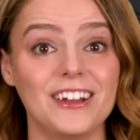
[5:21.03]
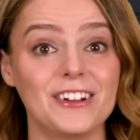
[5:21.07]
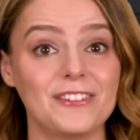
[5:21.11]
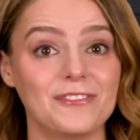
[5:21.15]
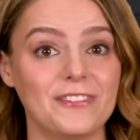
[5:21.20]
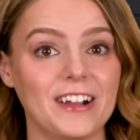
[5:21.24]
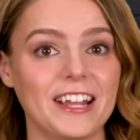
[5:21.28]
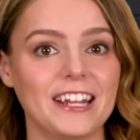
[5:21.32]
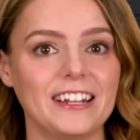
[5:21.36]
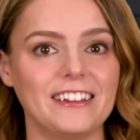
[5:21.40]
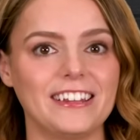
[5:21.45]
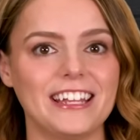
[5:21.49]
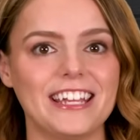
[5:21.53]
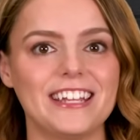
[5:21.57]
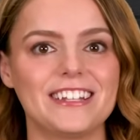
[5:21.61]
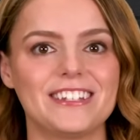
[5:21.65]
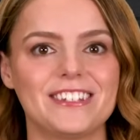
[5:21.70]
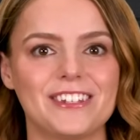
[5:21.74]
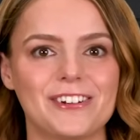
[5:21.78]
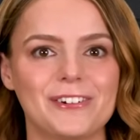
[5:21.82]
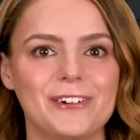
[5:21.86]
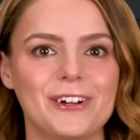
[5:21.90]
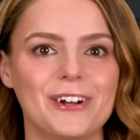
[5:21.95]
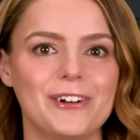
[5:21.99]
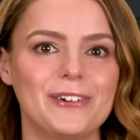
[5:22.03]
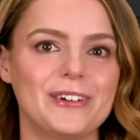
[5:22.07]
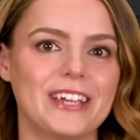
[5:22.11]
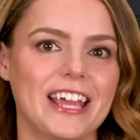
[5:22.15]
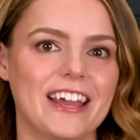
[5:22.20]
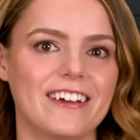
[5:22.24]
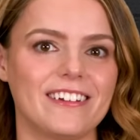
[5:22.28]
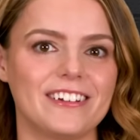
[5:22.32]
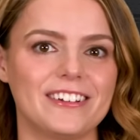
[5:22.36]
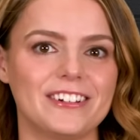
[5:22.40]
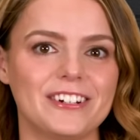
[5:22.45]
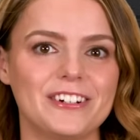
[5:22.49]
Finally, Zoho
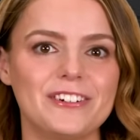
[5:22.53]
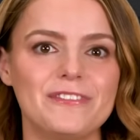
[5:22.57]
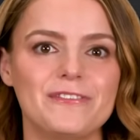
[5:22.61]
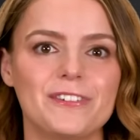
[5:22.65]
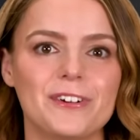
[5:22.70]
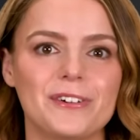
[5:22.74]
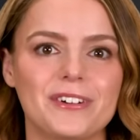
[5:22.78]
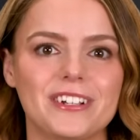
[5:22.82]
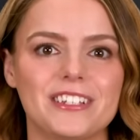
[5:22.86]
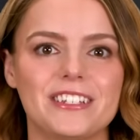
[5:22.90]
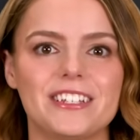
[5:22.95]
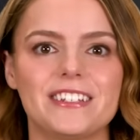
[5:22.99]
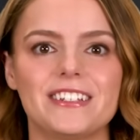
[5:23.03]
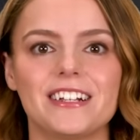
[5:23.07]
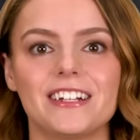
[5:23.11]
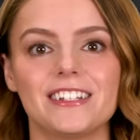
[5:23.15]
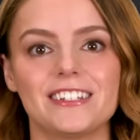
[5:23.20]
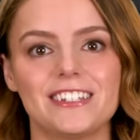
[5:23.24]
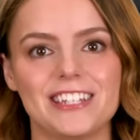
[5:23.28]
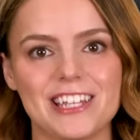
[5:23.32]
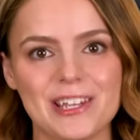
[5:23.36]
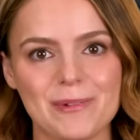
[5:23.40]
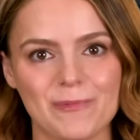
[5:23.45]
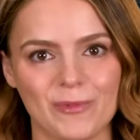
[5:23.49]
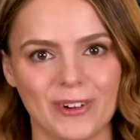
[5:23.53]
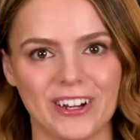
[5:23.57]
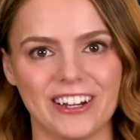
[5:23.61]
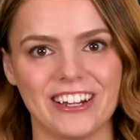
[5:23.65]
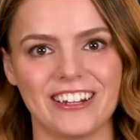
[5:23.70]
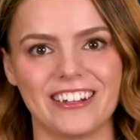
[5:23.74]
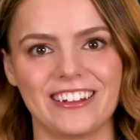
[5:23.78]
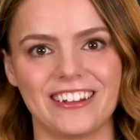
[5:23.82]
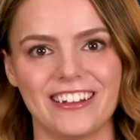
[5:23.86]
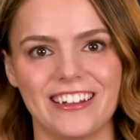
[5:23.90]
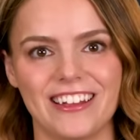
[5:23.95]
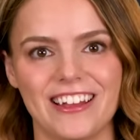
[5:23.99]
Calendar focuses on
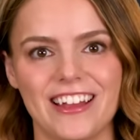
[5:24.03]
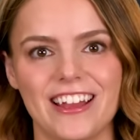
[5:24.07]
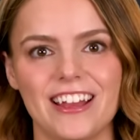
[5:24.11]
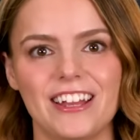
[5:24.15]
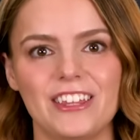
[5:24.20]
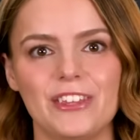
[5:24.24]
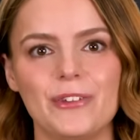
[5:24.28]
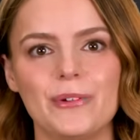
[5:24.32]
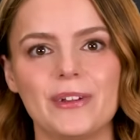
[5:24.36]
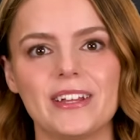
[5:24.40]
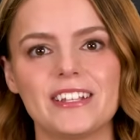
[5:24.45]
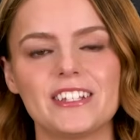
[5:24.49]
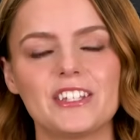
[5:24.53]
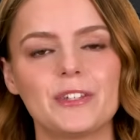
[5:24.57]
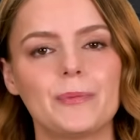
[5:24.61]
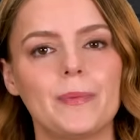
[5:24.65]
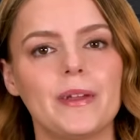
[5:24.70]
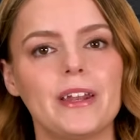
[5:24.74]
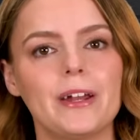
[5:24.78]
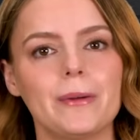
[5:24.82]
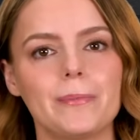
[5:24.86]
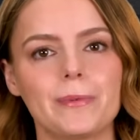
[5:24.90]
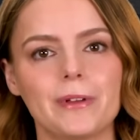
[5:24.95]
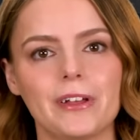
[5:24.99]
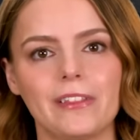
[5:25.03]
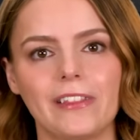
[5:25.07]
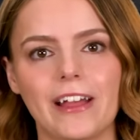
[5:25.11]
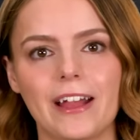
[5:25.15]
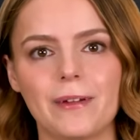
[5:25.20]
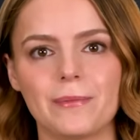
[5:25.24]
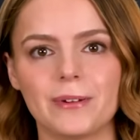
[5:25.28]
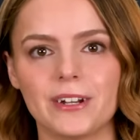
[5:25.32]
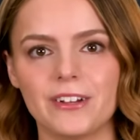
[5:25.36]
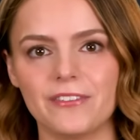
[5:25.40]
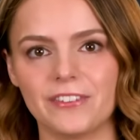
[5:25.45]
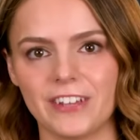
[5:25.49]
teamwork. You can spin up
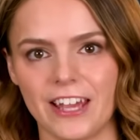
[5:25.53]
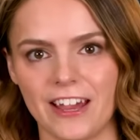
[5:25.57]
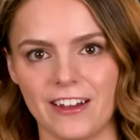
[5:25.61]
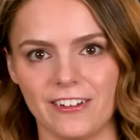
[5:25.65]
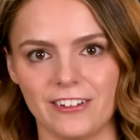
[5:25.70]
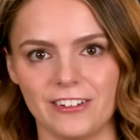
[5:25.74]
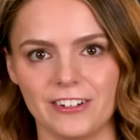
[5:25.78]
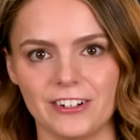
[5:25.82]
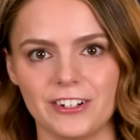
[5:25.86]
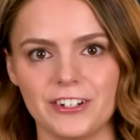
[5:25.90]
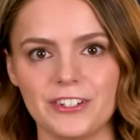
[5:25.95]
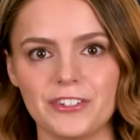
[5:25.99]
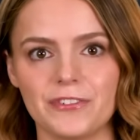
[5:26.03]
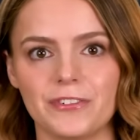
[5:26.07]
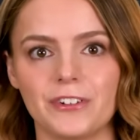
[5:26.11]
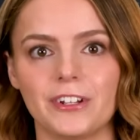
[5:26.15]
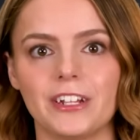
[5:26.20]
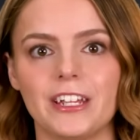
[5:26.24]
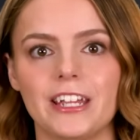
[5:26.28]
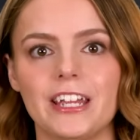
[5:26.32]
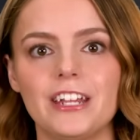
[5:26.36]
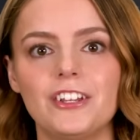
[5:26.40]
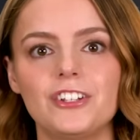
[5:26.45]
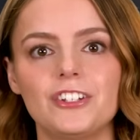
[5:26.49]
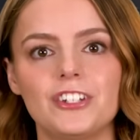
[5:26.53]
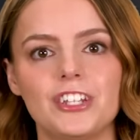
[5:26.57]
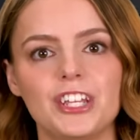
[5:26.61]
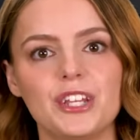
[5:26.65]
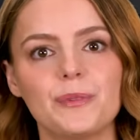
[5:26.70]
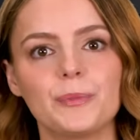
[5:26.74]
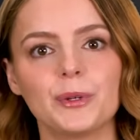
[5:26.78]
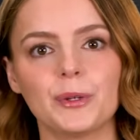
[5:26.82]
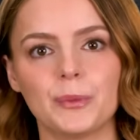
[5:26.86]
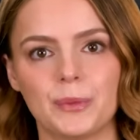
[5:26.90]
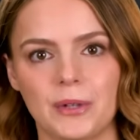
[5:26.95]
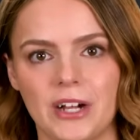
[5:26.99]
collaborative calendars for each
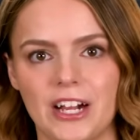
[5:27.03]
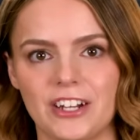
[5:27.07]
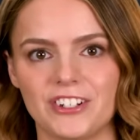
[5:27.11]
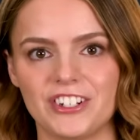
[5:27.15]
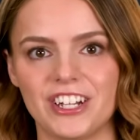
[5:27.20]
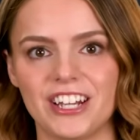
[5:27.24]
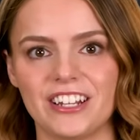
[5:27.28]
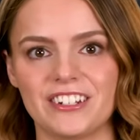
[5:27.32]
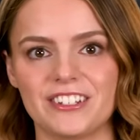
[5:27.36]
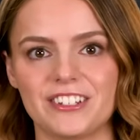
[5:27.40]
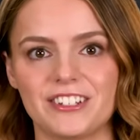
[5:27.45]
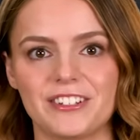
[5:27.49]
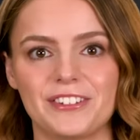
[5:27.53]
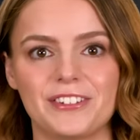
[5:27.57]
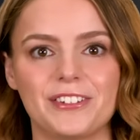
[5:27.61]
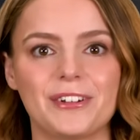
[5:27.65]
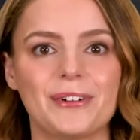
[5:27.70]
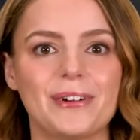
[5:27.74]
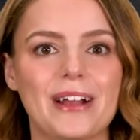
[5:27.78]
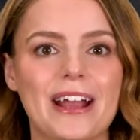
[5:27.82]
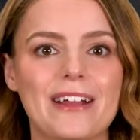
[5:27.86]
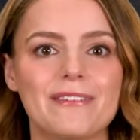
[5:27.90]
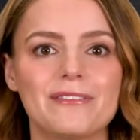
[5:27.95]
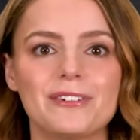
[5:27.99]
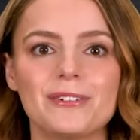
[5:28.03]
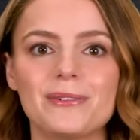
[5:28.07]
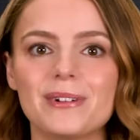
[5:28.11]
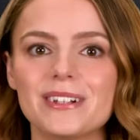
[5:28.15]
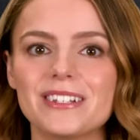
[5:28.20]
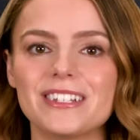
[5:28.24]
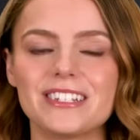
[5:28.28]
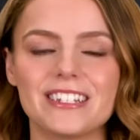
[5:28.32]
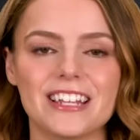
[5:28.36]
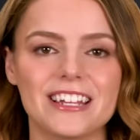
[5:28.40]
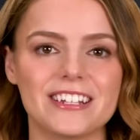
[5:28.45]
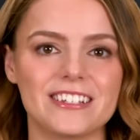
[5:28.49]
team or project, so
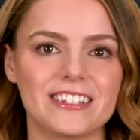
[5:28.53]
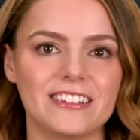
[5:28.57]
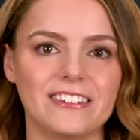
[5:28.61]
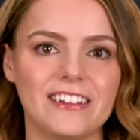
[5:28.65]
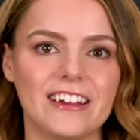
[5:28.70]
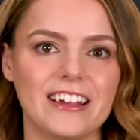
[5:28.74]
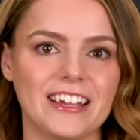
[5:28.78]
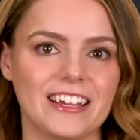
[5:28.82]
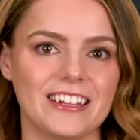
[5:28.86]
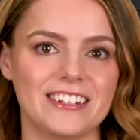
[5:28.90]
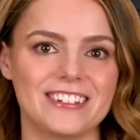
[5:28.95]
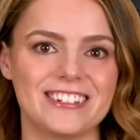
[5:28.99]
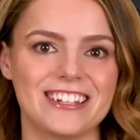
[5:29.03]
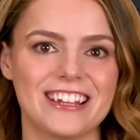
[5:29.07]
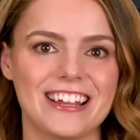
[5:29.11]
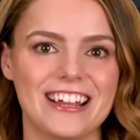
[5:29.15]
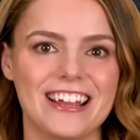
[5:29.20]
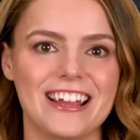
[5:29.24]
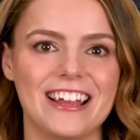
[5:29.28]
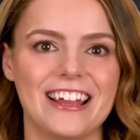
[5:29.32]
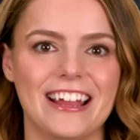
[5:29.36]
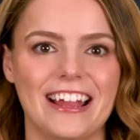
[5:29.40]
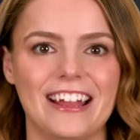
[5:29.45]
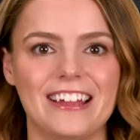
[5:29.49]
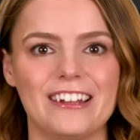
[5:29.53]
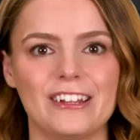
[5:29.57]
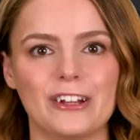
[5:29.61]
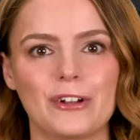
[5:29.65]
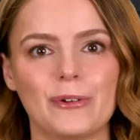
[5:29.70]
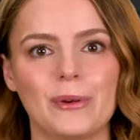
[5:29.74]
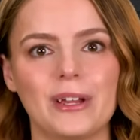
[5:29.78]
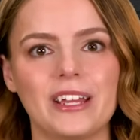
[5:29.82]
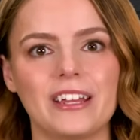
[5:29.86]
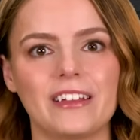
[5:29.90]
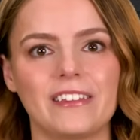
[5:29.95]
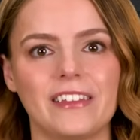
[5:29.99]
everyone stays aligned, and a
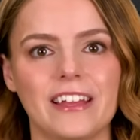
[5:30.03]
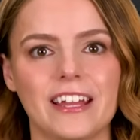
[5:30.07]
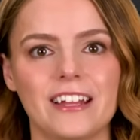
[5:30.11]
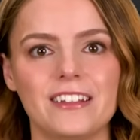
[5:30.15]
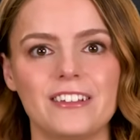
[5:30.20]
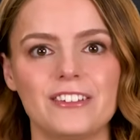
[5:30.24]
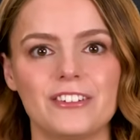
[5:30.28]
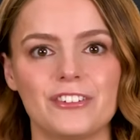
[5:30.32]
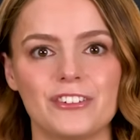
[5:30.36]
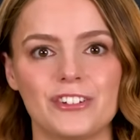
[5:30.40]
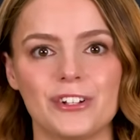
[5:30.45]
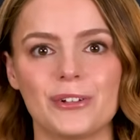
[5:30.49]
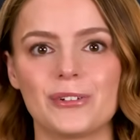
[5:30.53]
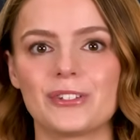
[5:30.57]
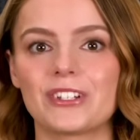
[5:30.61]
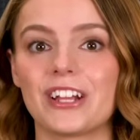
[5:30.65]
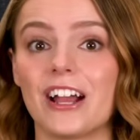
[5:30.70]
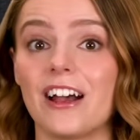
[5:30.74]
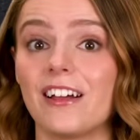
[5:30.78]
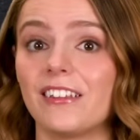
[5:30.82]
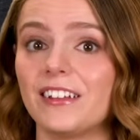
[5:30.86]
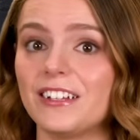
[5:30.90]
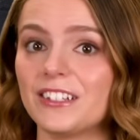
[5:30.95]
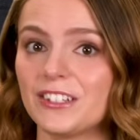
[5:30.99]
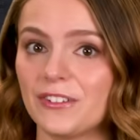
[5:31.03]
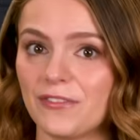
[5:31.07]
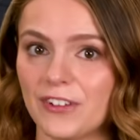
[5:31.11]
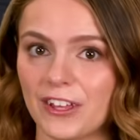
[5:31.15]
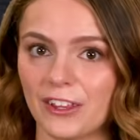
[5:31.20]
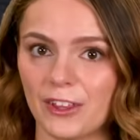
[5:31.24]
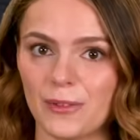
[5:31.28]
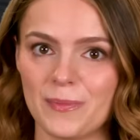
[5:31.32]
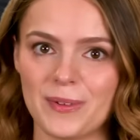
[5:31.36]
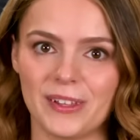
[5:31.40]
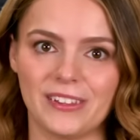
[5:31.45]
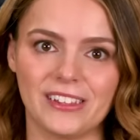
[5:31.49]
quick glance shows colleagues'
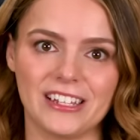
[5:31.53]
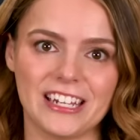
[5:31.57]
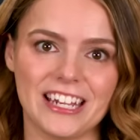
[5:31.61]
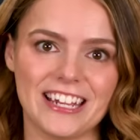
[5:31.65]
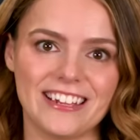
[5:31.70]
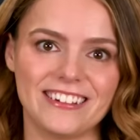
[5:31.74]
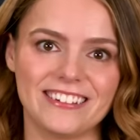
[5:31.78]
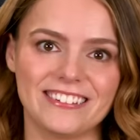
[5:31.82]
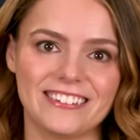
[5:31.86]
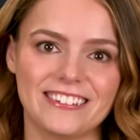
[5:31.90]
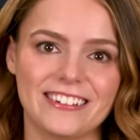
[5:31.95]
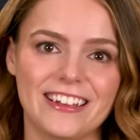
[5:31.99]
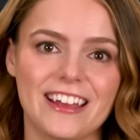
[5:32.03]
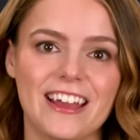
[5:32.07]
availability.